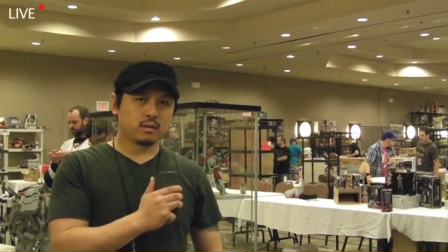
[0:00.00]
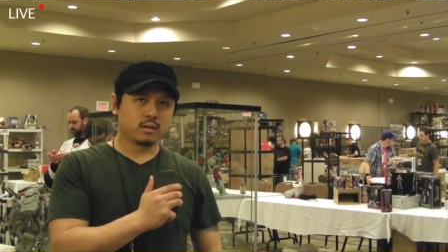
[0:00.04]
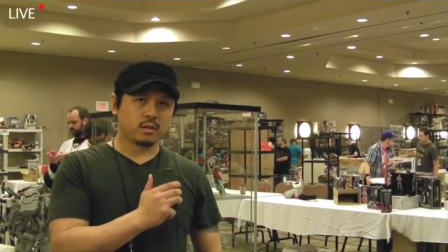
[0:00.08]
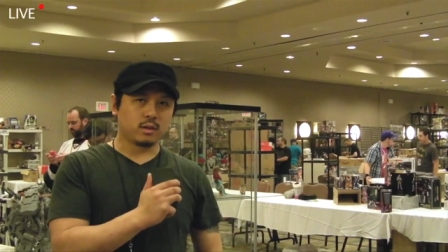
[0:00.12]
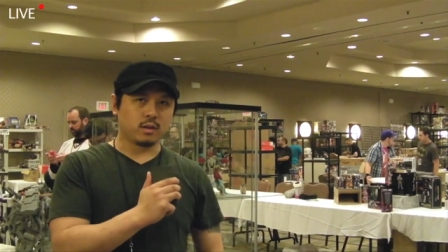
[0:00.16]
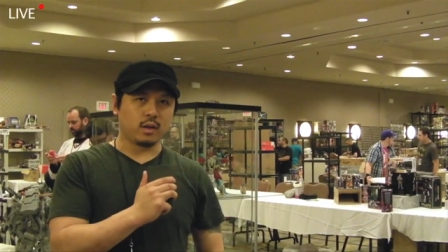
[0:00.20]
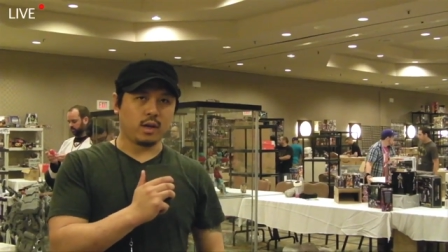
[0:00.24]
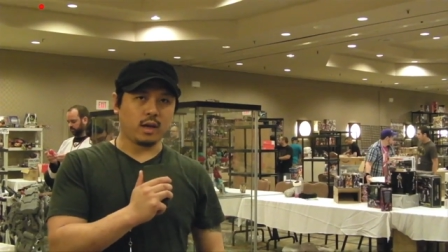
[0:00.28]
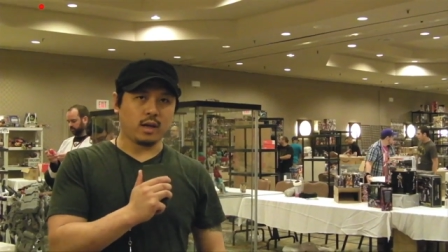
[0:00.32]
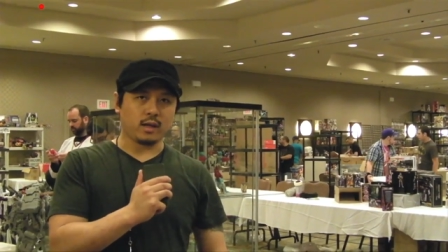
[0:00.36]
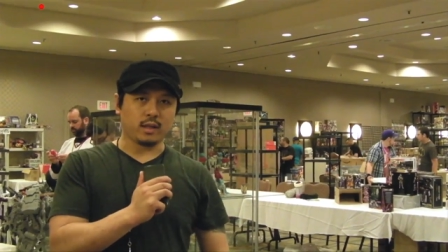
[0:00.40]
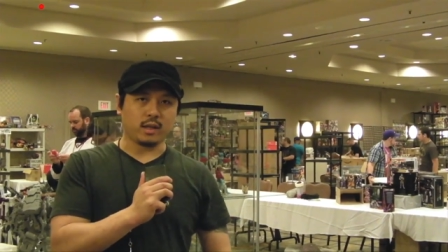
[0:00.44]
yeah,
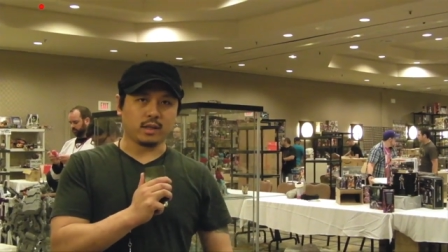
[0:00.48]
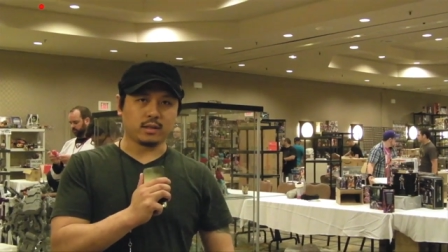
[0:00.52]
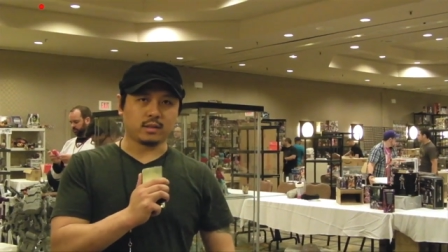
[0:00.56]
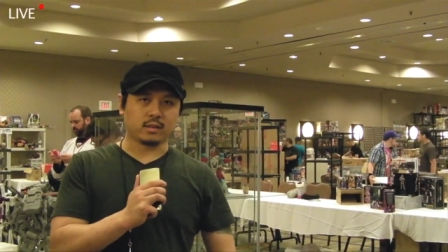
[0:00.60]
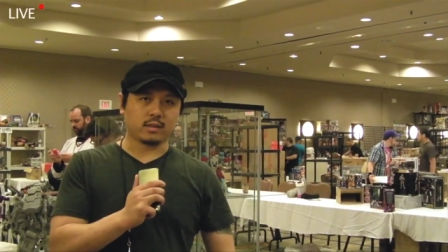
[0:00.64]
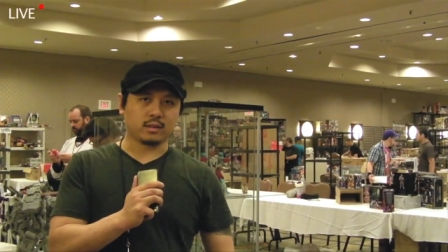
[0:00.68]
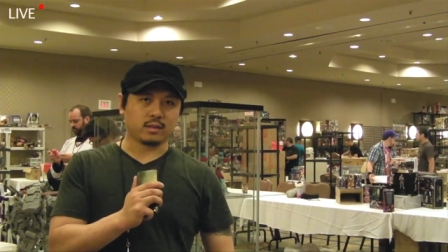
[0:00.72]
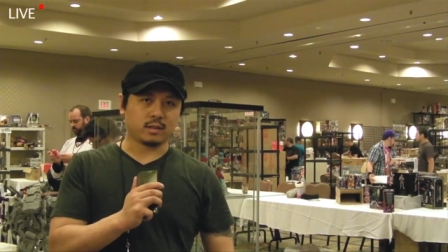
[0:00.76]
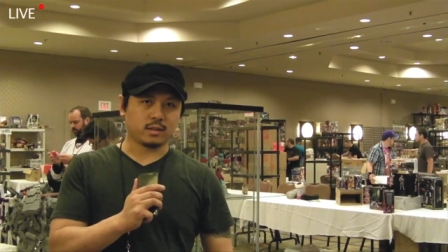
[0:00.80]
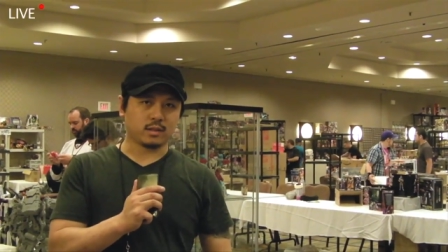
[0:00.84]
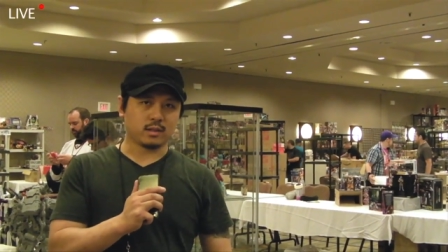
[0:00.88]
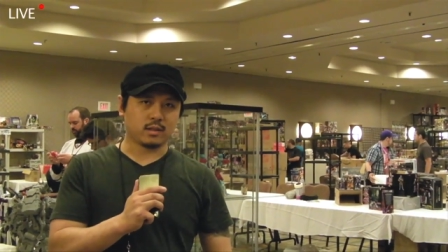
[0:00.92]

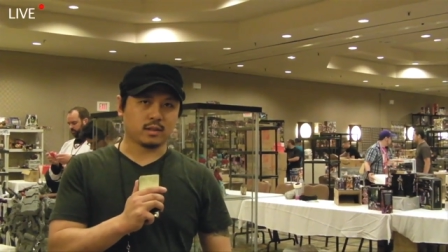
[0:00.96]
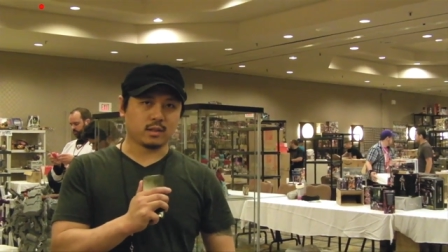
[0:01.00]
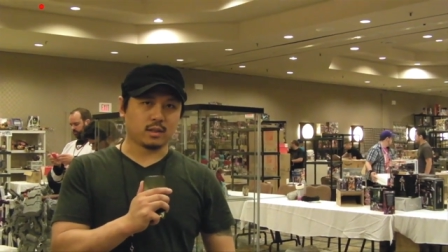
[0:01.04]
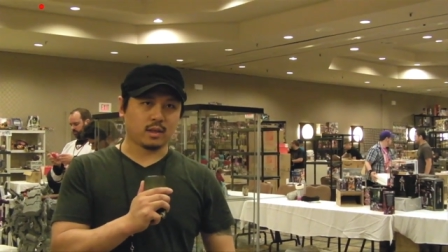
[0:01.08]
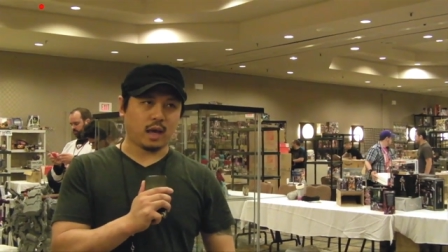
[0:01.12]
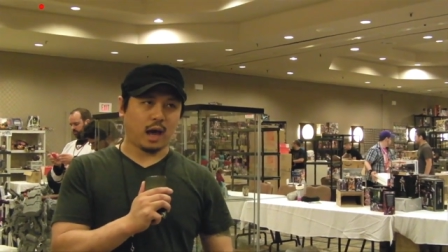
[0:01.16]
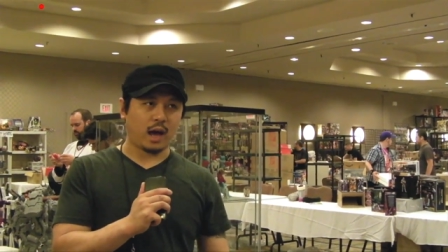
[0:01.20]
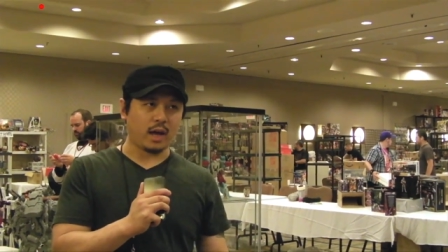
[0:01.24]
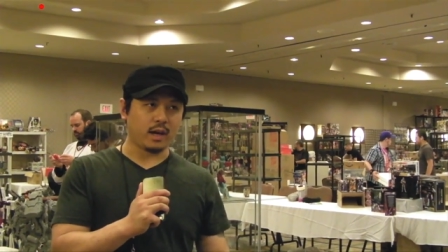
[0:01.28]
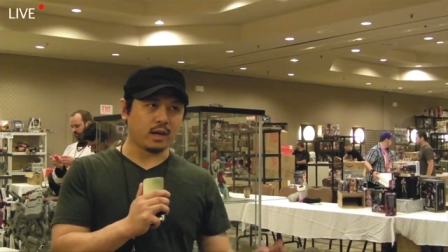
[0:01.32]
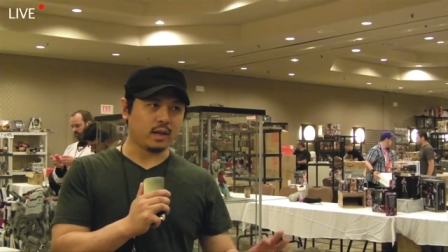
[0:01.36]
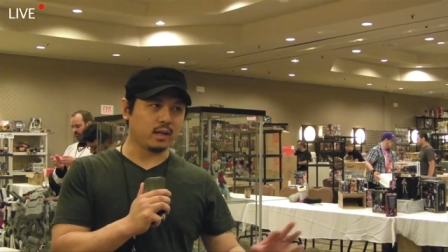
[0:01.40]
that's
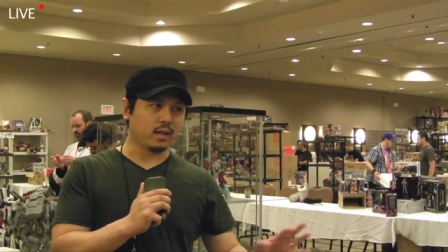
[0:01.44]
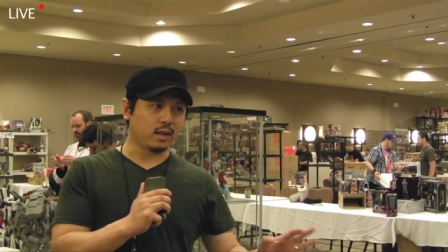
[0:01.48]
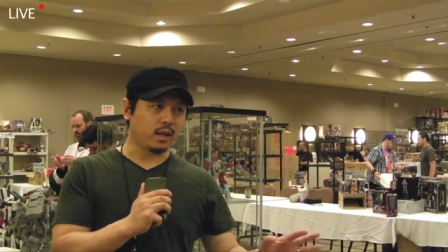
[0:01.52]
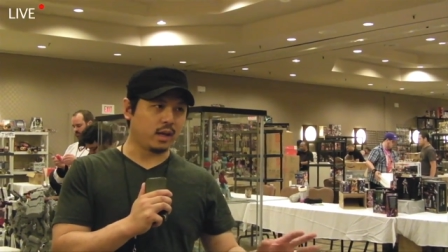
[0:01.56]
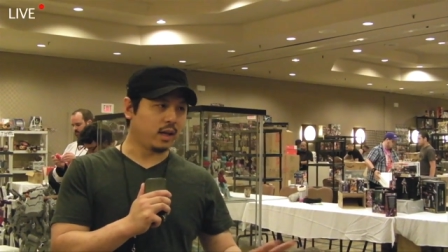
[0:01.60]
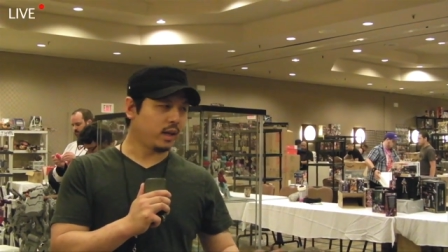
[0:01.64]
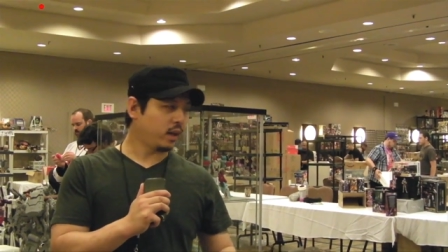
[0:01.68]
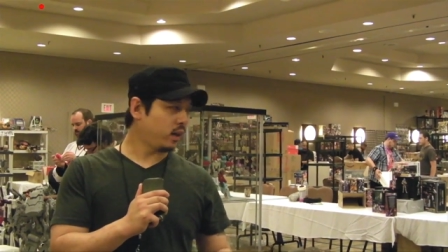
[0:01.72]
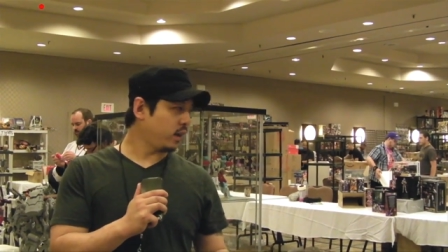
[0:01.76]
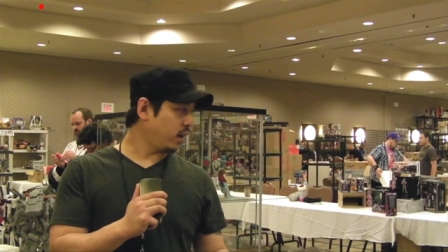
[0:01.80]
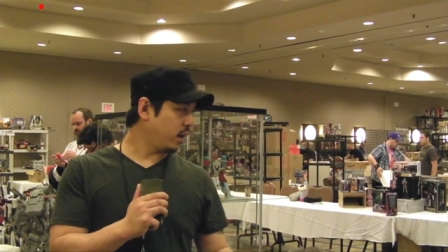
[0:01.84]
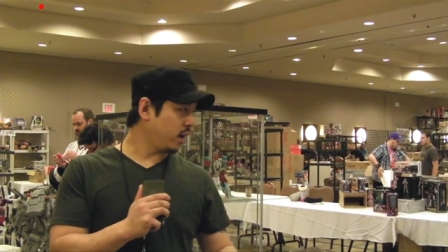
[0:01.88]
kind of
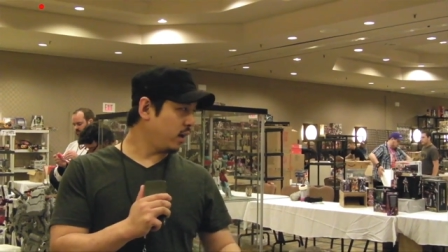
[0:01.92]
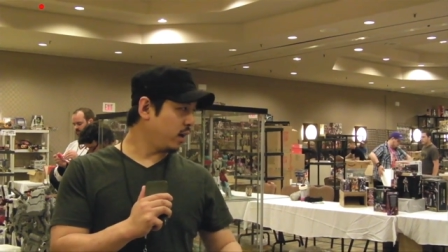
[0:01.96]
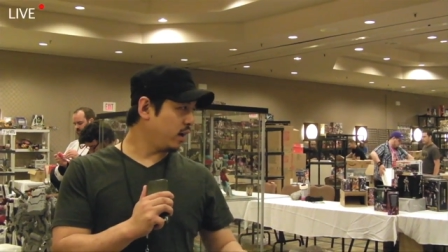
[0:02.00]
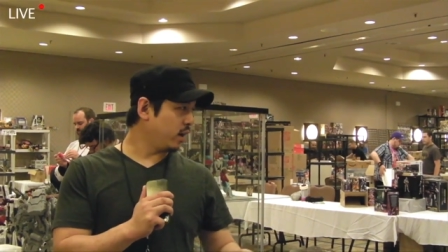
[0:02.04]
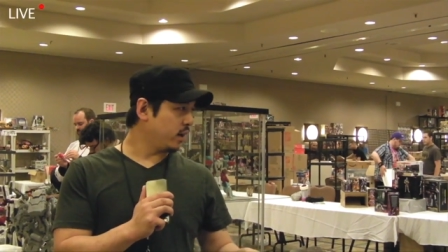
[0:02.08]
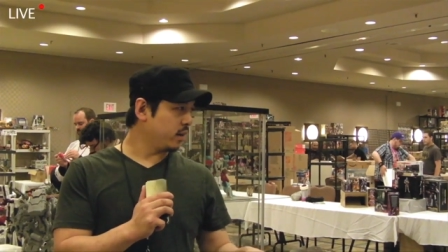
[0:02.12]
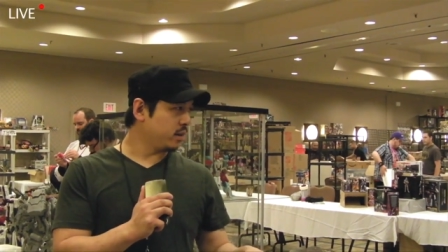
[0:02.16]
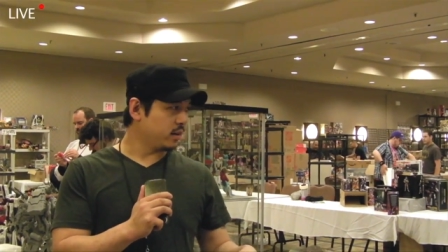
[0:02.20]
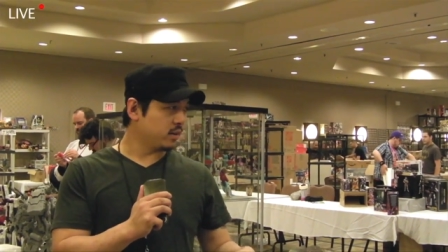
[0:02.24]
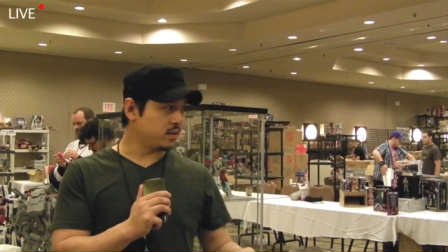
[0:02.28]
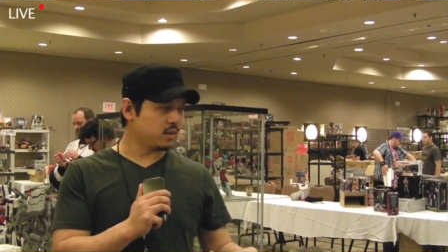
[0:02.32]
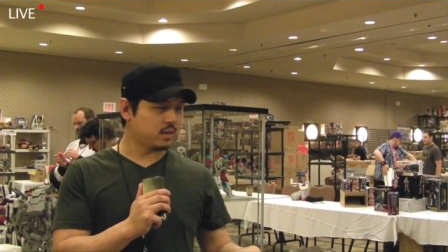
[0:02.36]
like uh, the
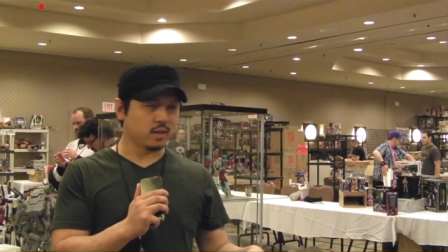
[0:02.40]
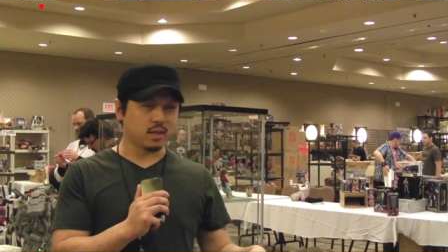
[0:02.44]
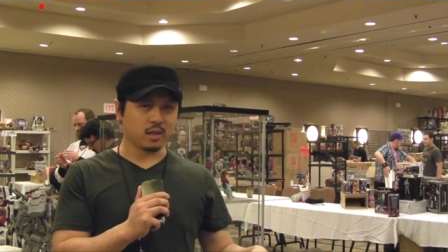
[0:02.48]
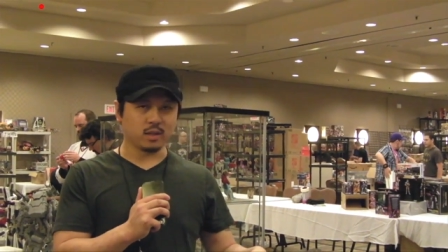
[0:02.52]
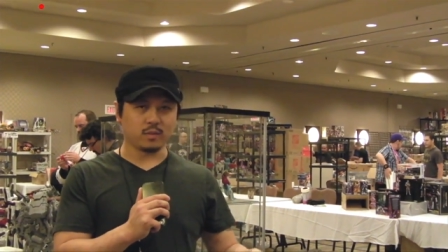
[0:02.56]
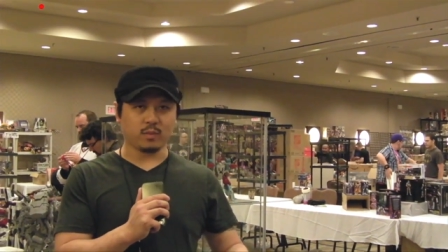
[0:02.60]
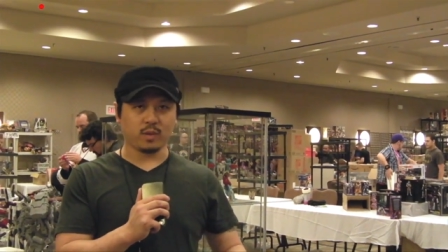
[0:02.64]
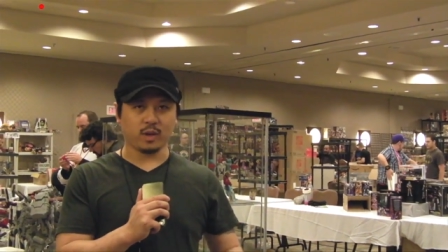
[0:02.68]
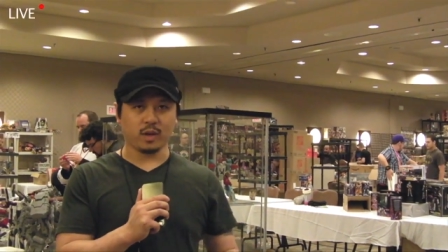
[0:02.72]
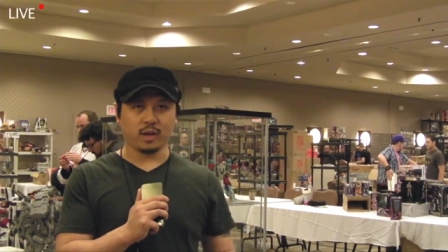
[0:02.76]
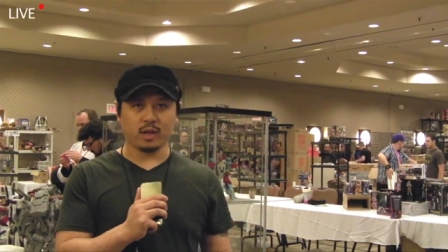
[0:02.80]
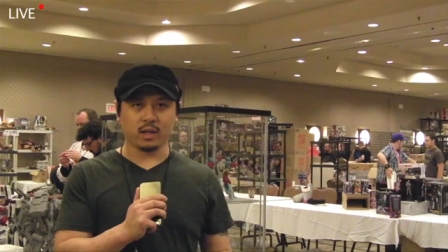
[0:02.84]
sneak peek.